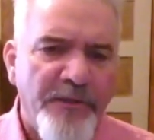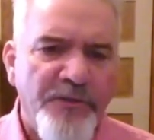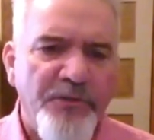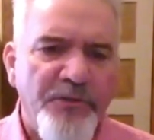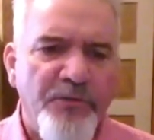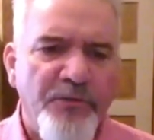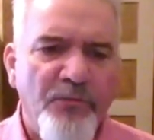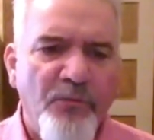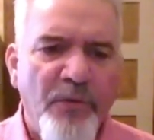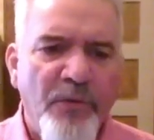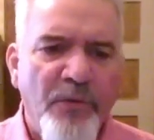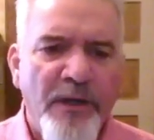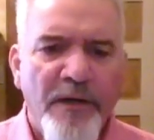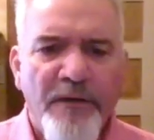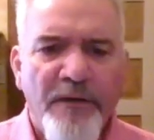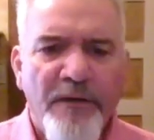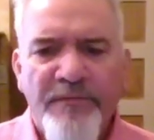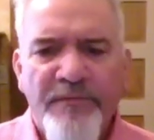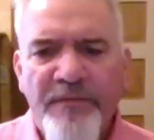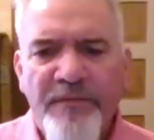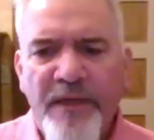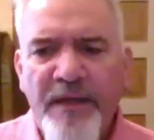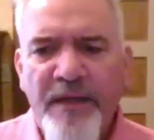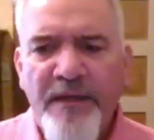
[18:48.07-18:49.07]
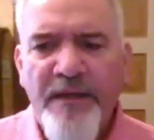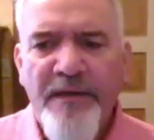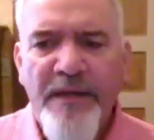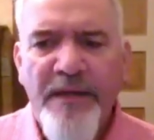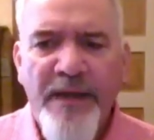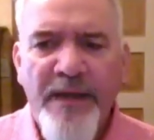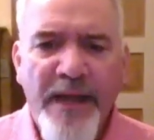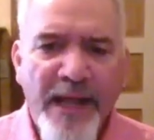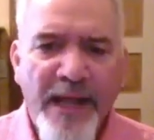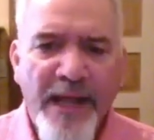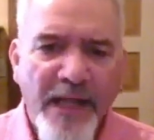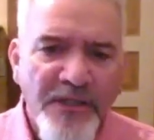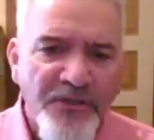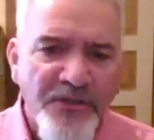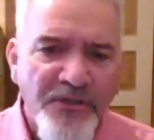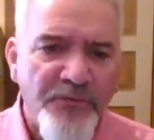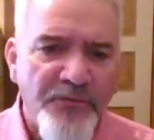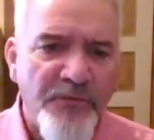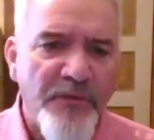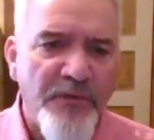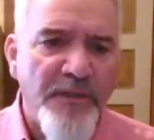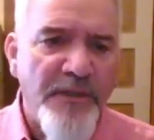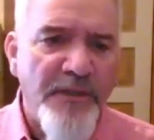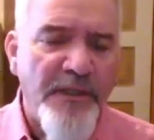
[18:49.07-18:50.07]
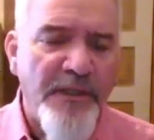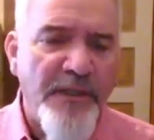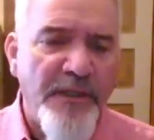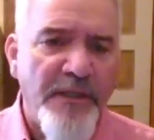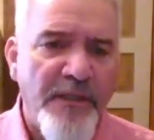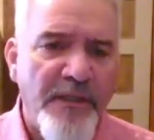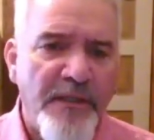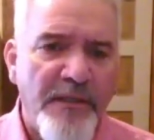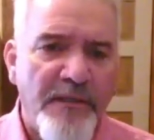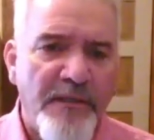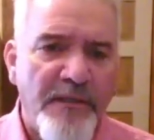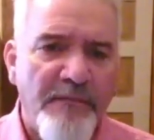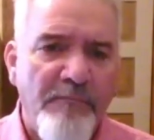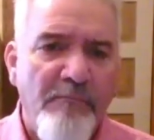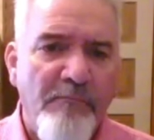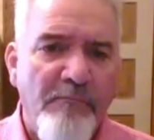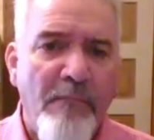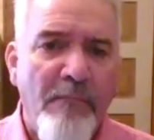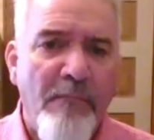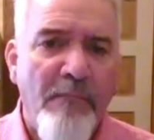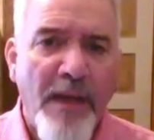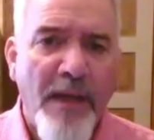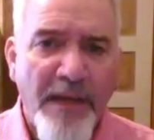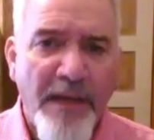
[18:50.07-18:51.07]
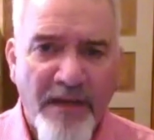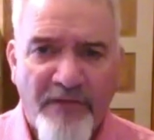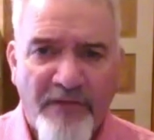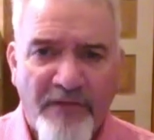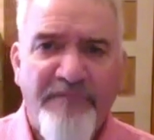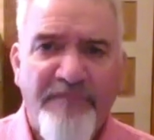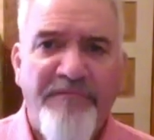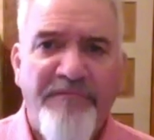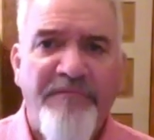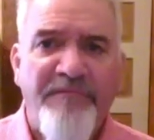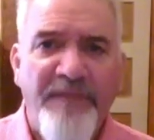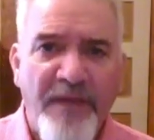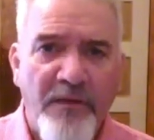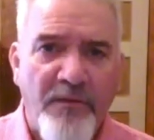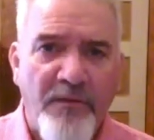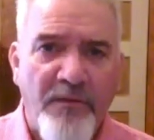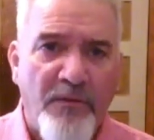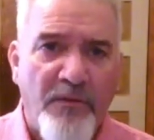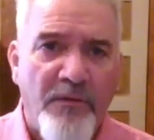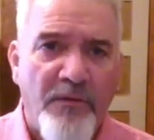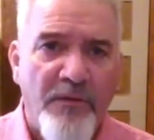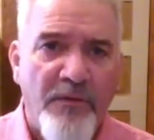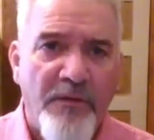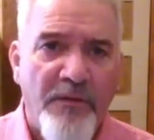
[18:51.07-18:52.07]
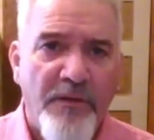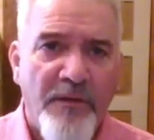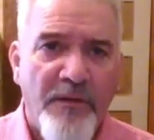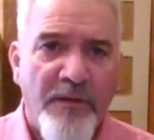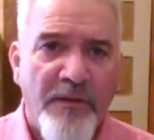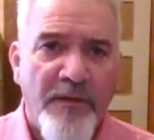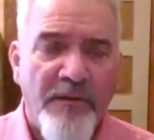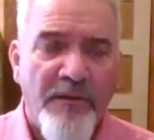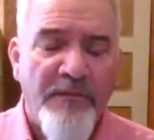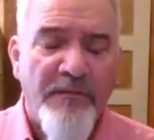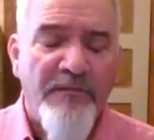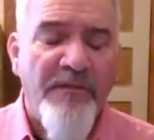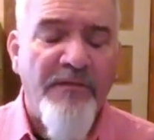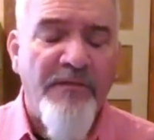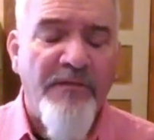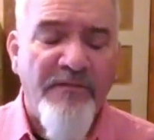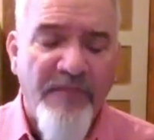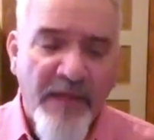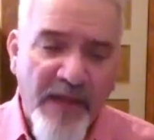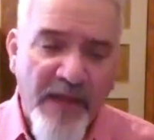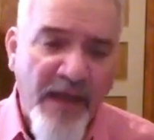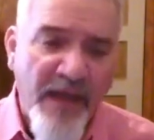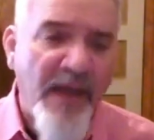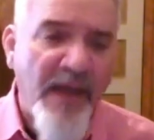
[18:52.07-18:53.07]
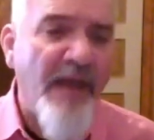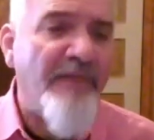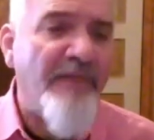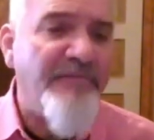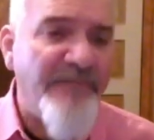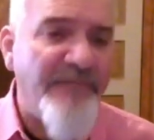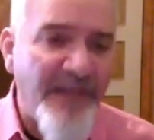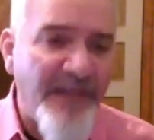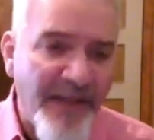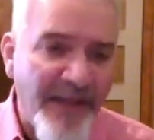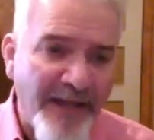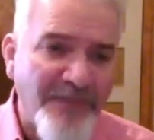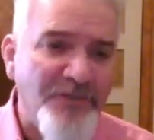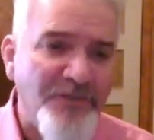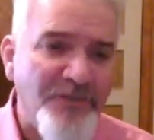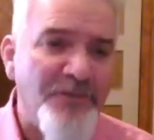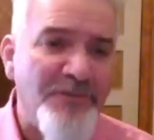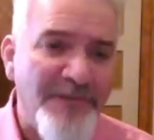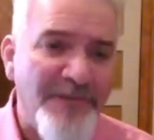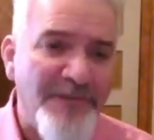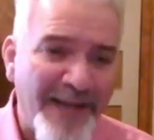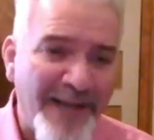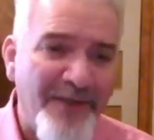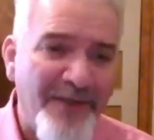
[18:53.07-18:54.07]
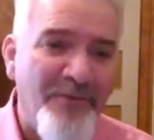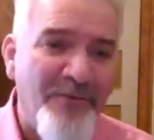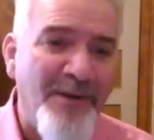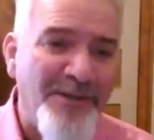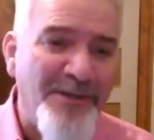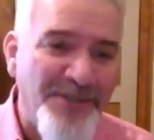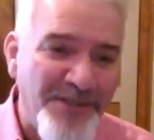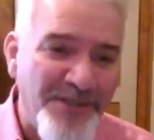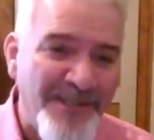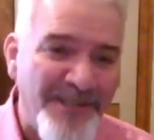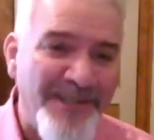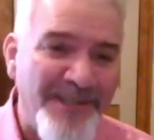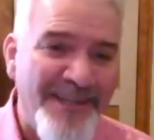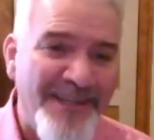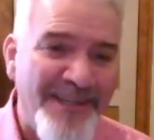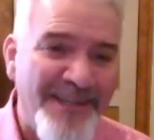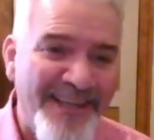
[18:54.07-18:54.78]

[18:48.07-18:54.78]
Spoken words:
to where they naturally might feel that they have to answer that question.